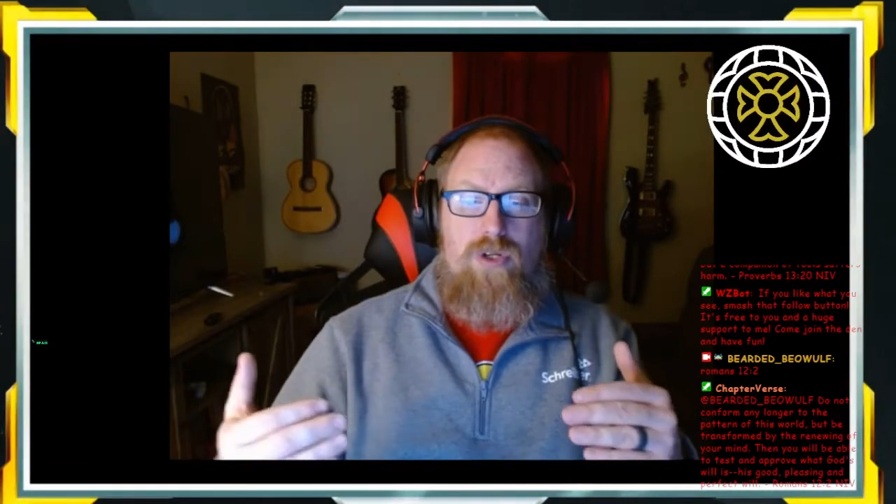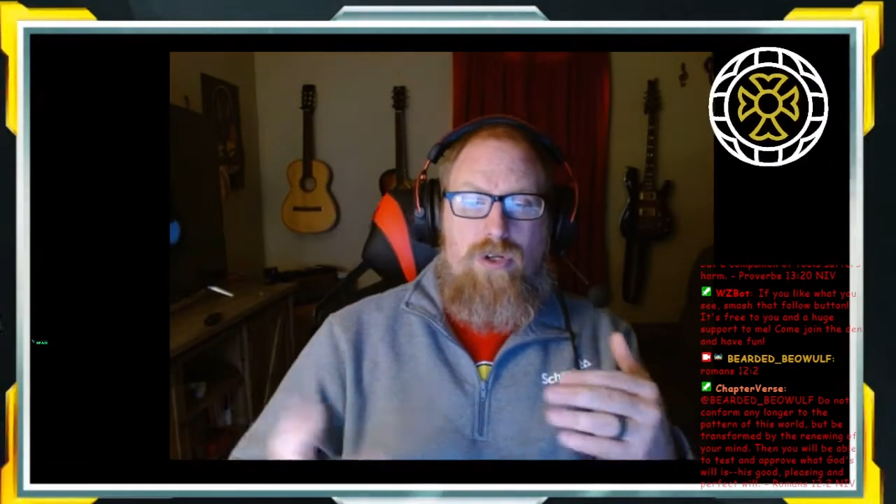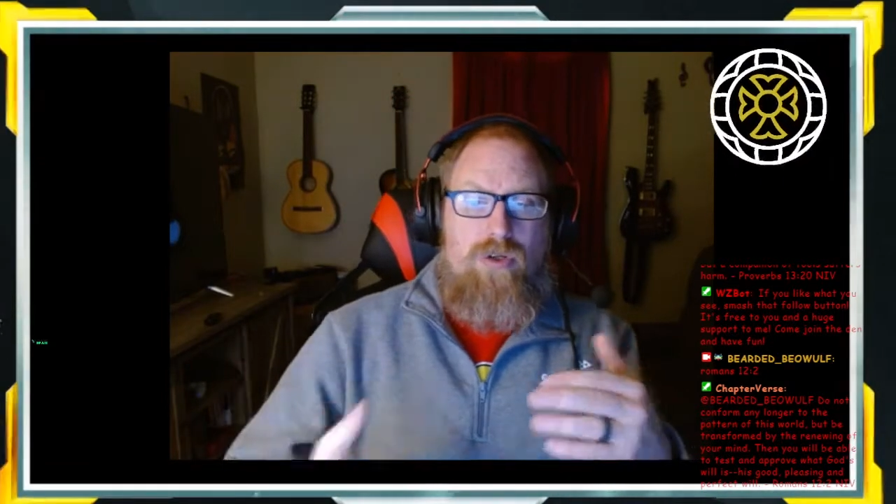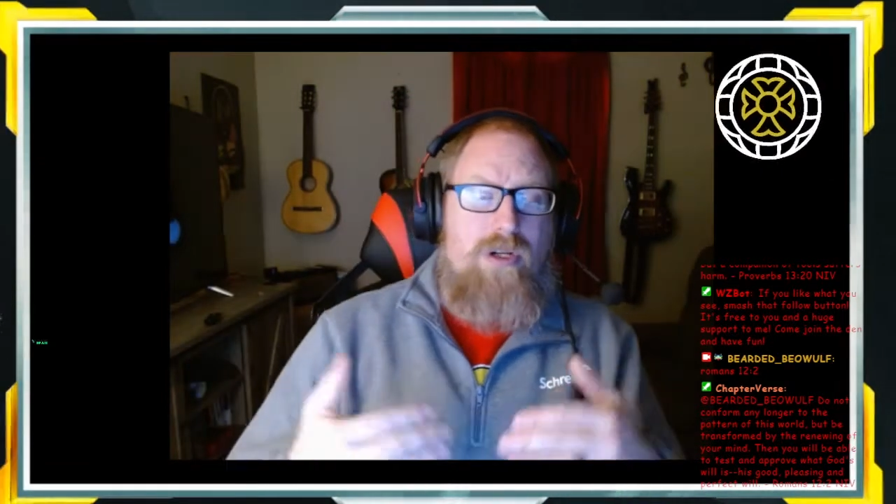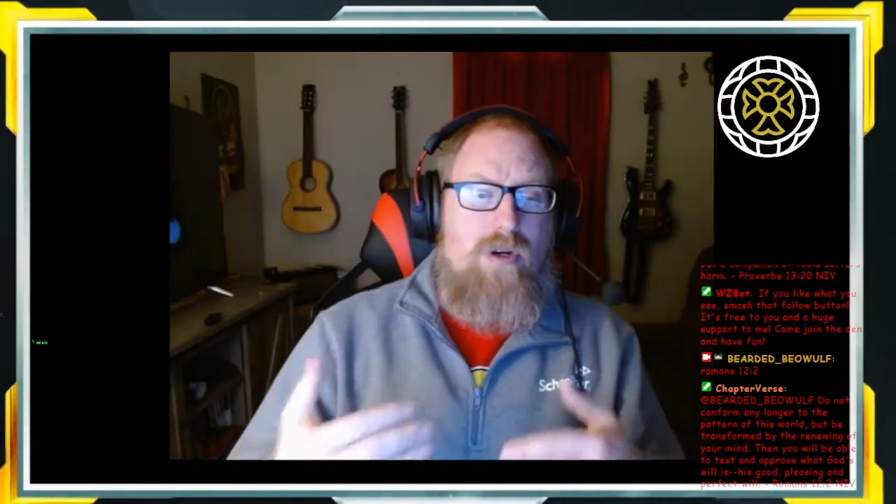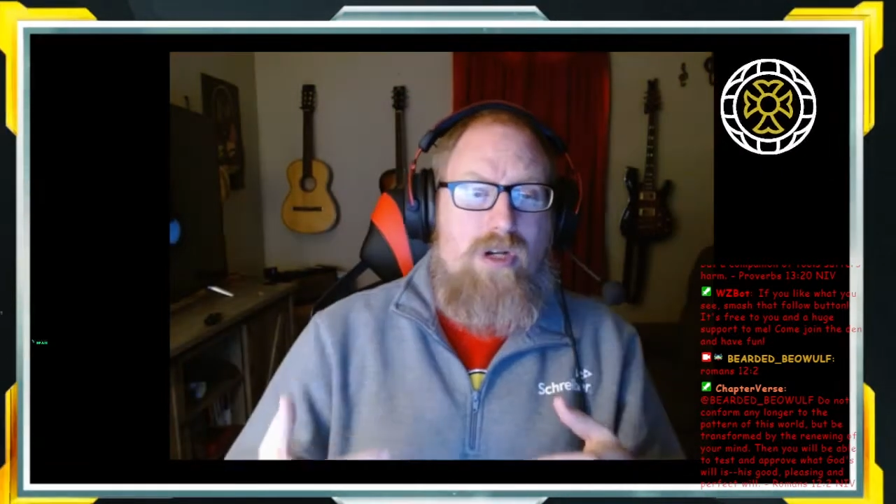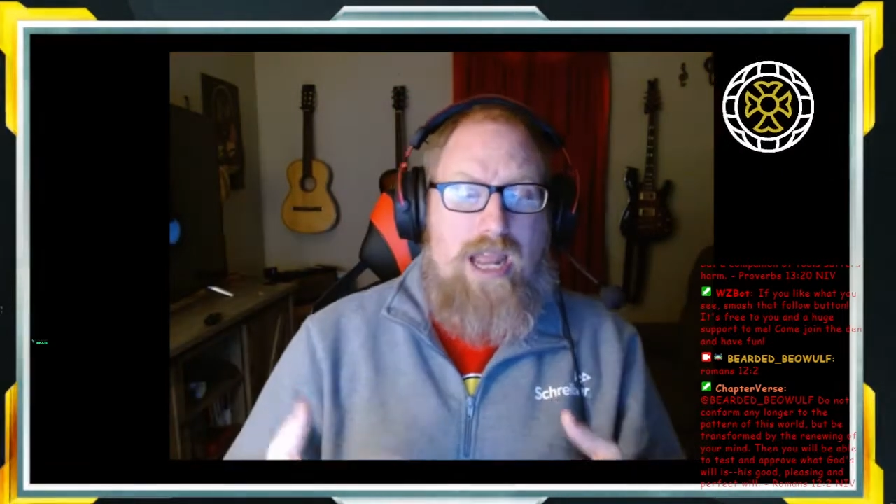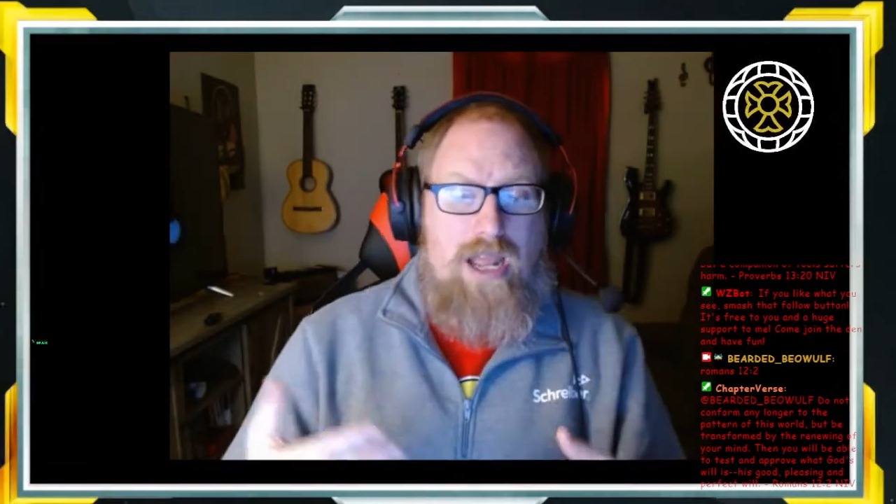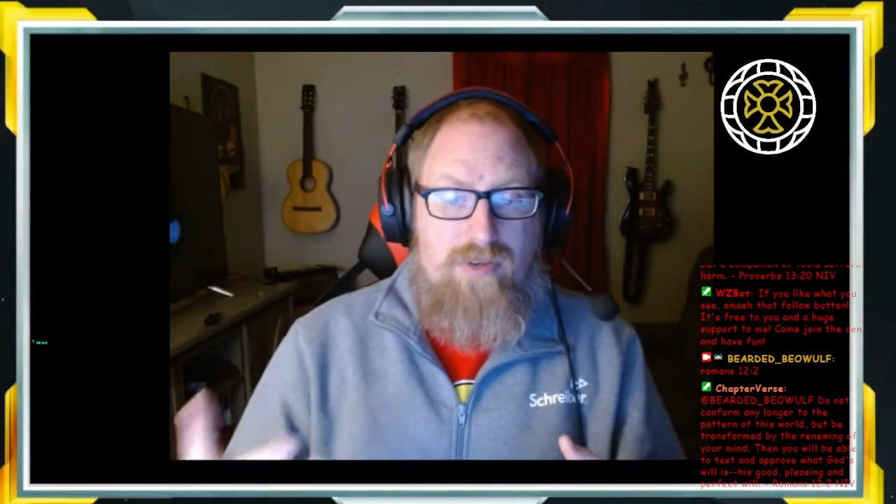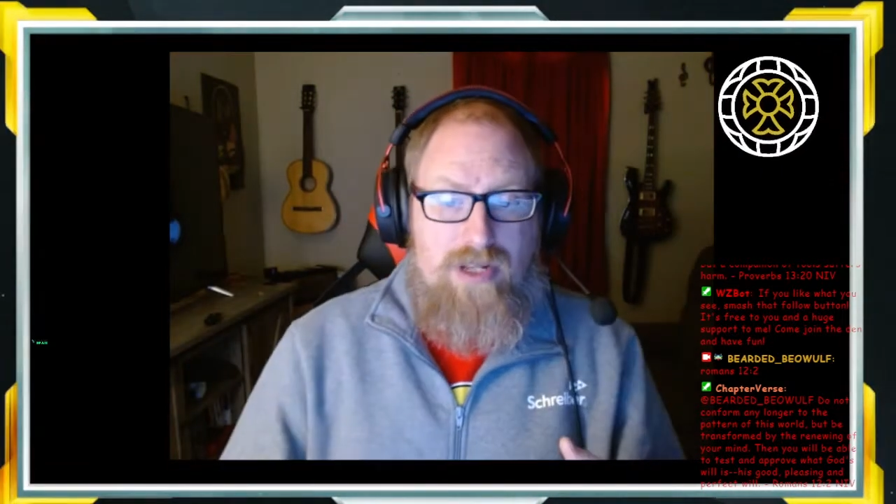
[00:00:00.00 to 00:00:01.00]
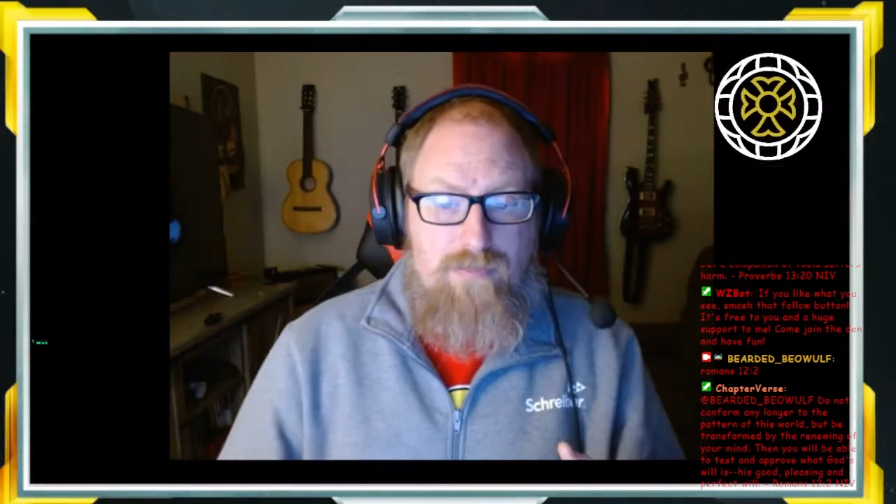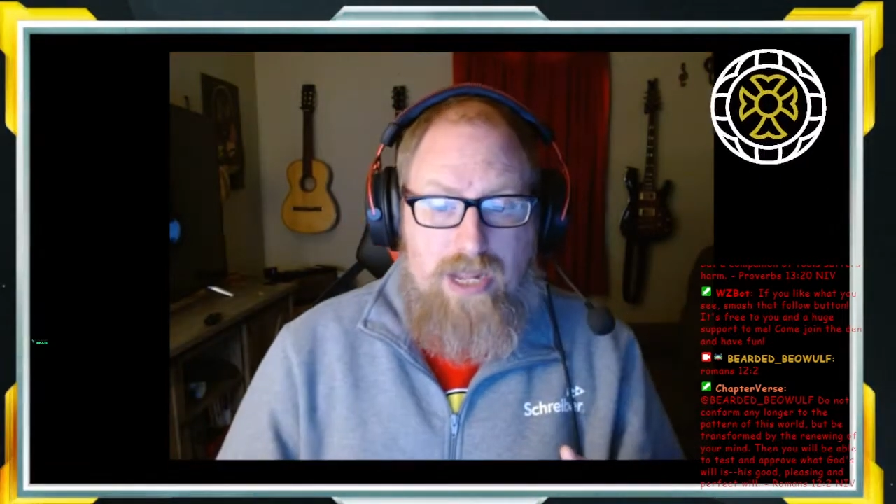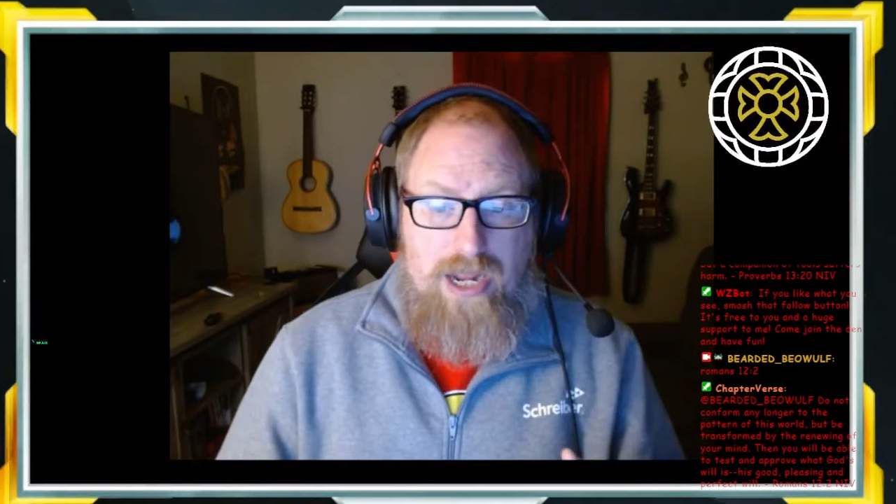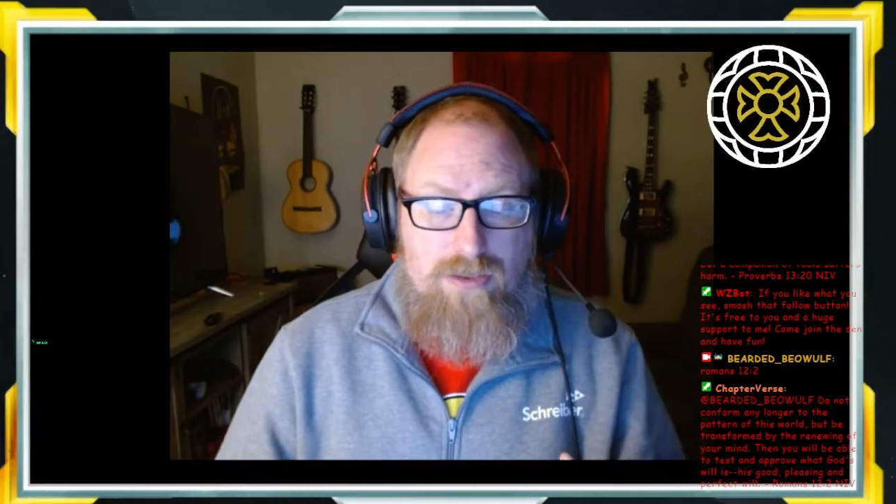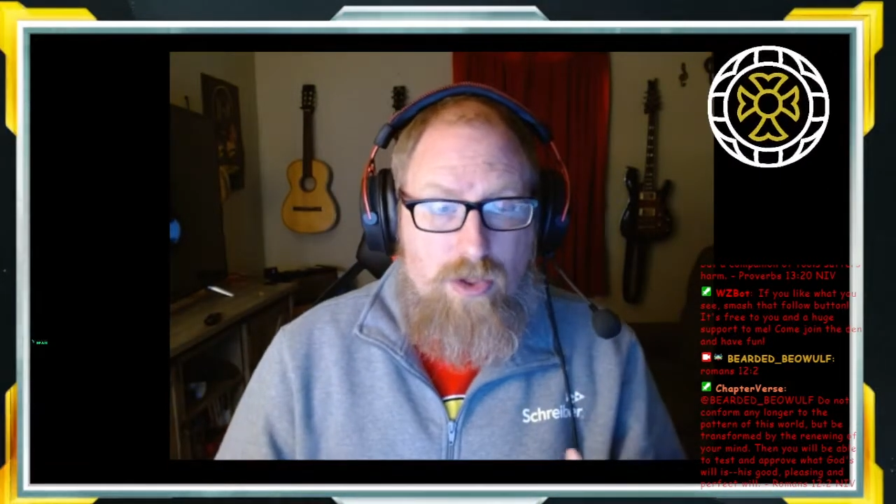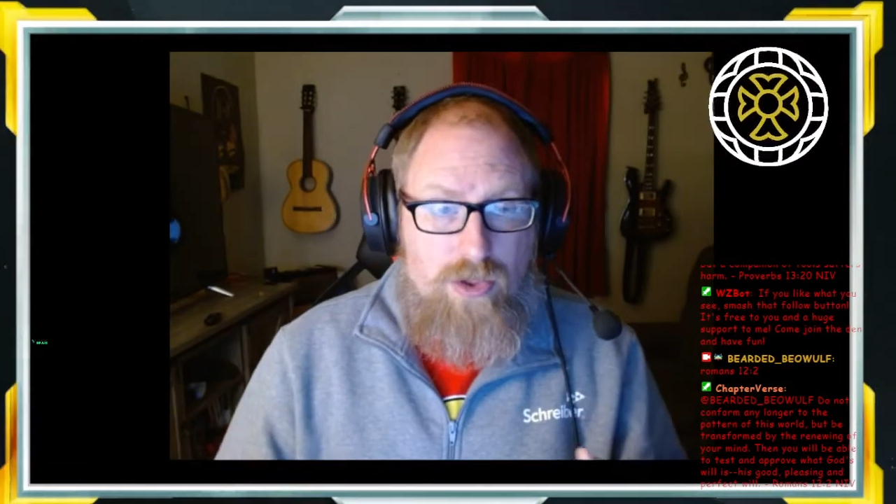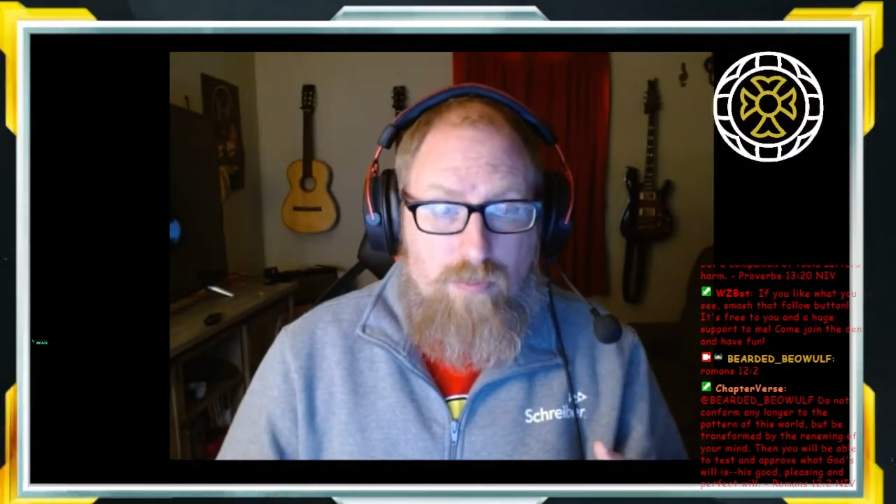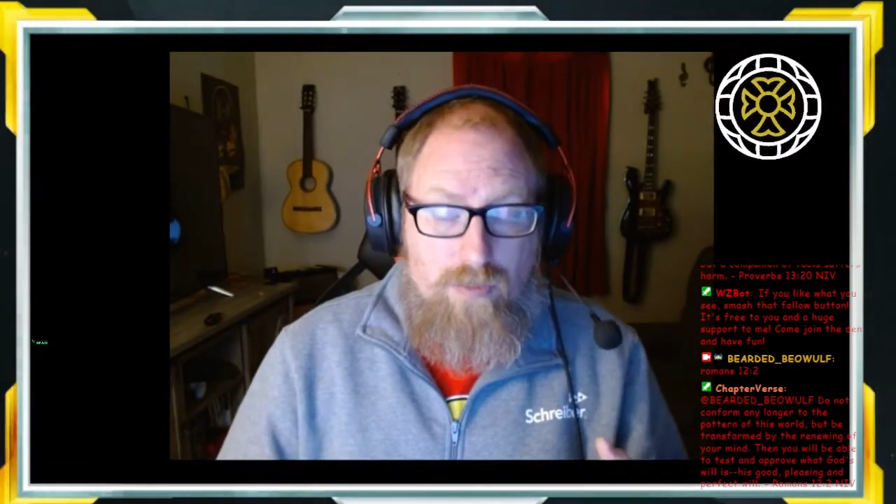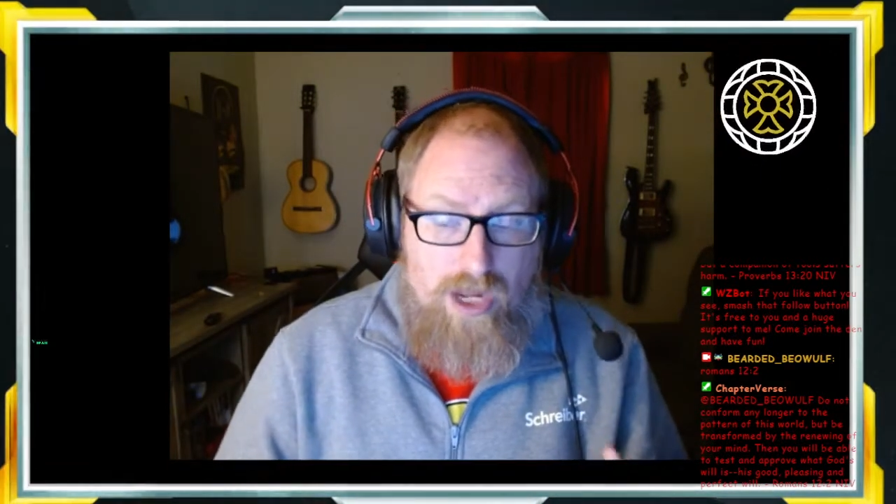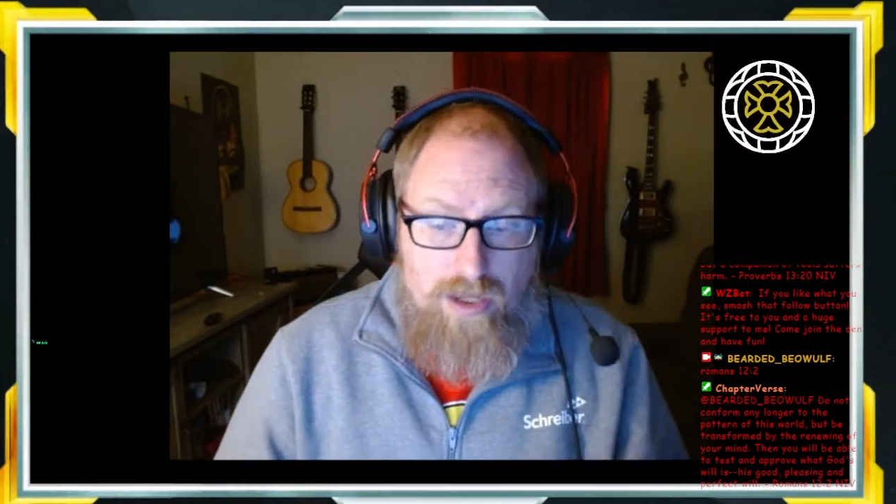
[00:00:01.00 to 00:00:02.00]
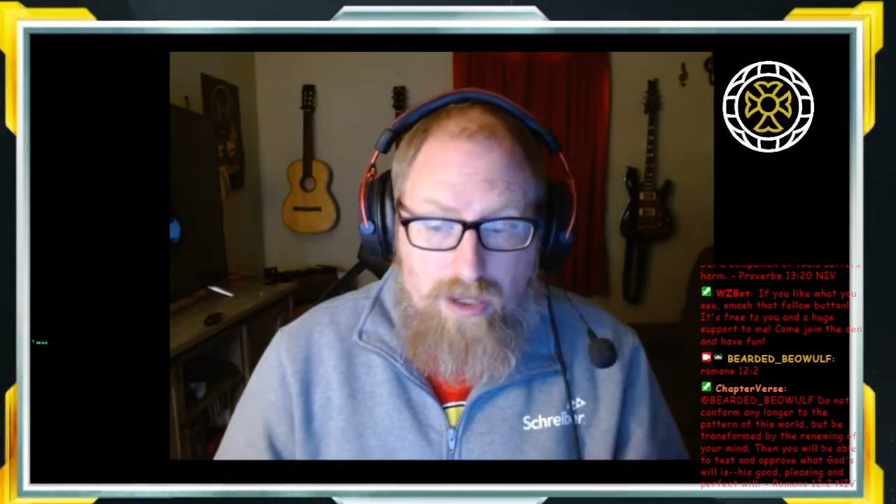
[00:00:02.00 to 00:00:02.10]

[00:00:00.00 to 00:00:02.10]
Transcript: we surely are going to have an impact on your mind.